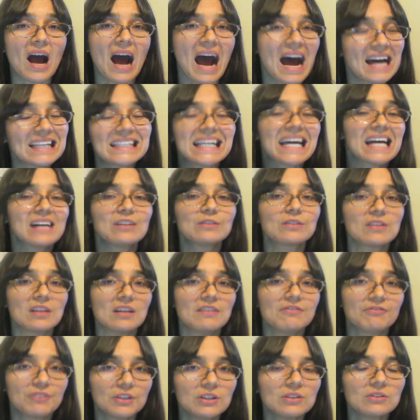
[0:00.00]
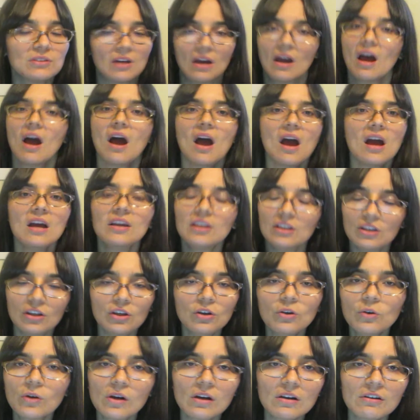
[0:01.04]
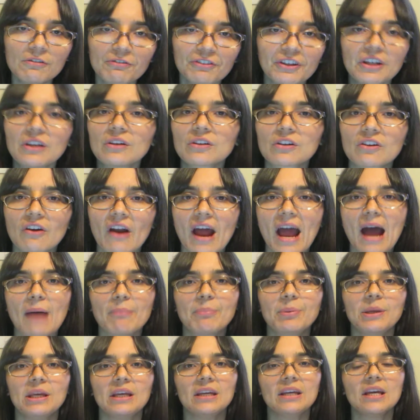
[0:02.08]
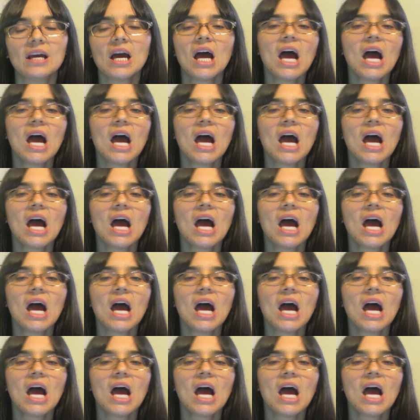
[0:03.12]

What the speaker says: unhealthy food, you're going to feel crappy,